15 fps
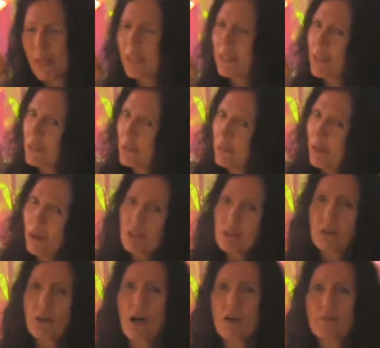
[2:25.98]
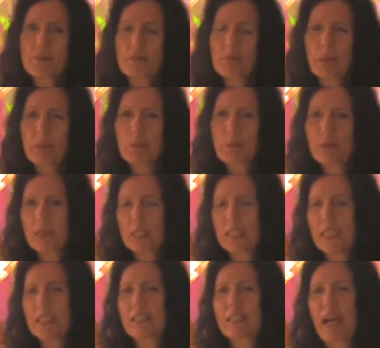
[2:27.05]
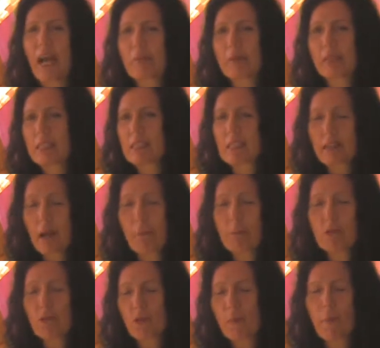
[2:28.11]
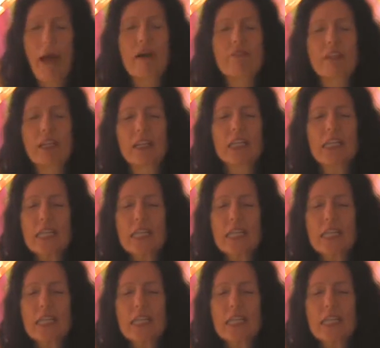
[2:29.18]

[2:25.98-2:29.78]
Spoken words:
You know, all too often people think that happiness comes from having